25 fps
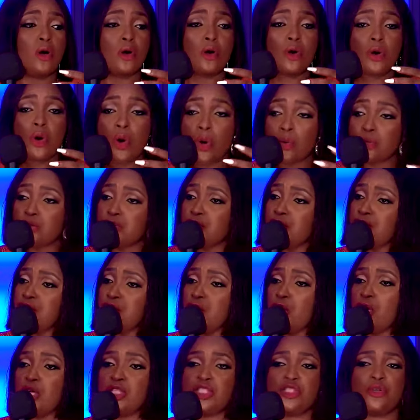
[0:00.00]
go to
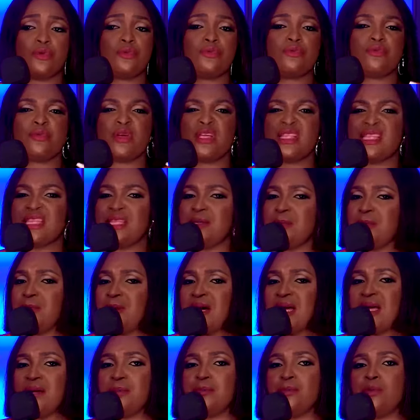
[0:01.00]
church, read the
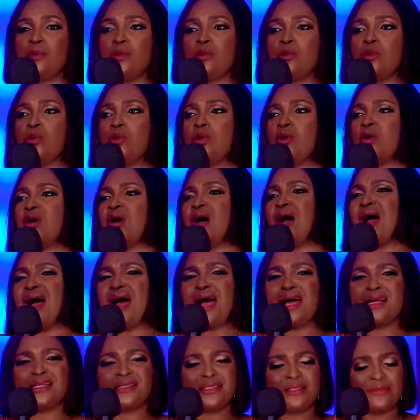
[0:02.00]
Bible,
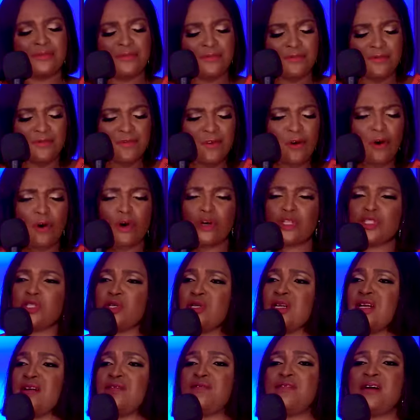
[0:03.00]
and focus
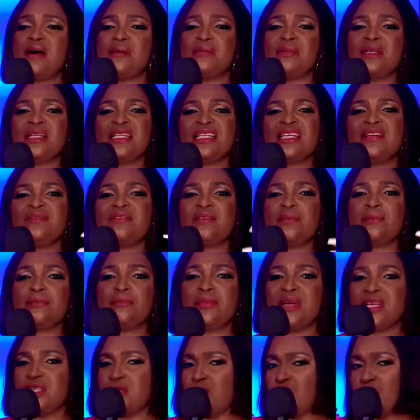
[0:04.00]
on her family, give the
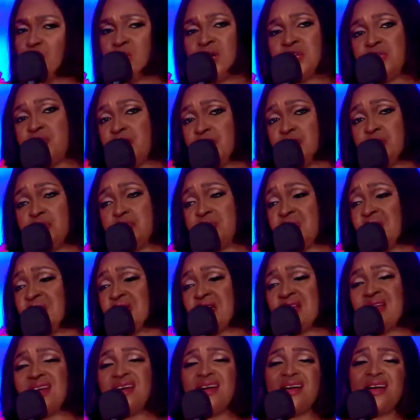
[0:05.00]
best to her children.
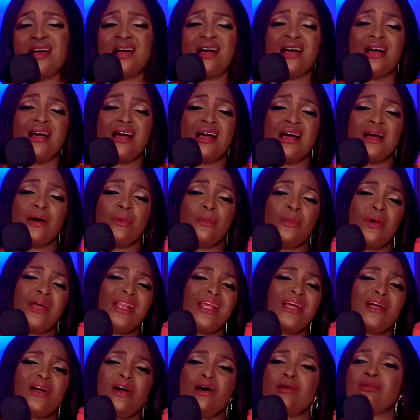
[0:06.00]
When
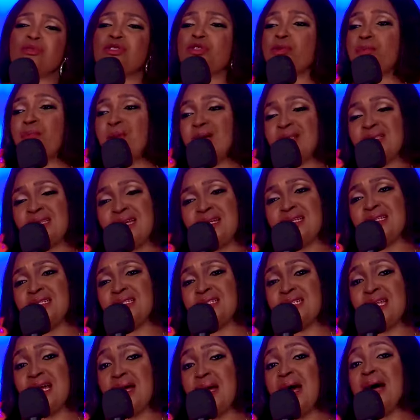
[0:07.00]
it comes to
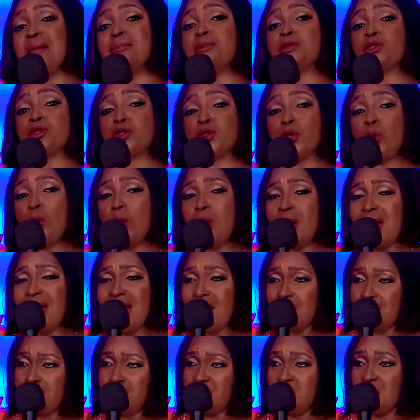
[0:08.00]
paternity, I'm so
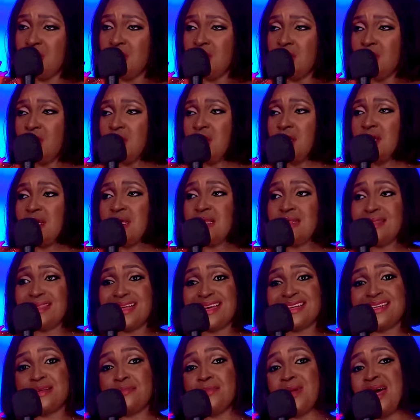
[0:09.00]
happy
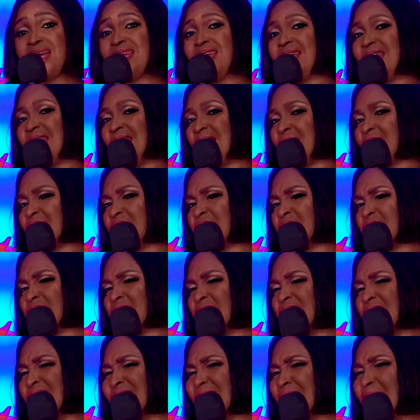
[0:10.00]
that the man left.
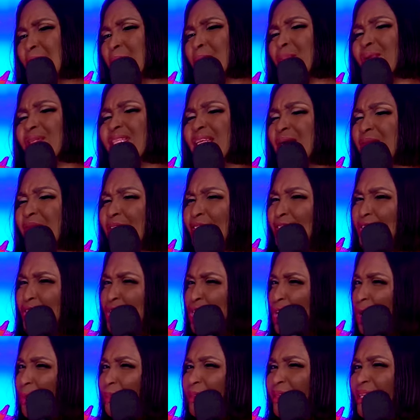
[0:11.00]
But there is
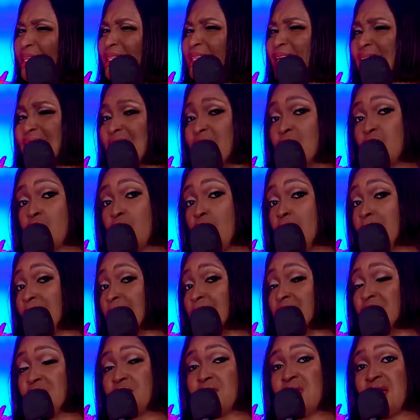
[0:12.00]
something that is
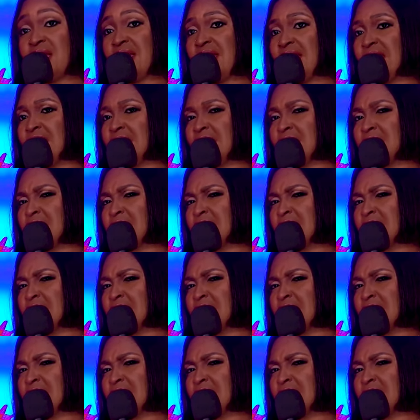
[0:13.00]
coming to my head.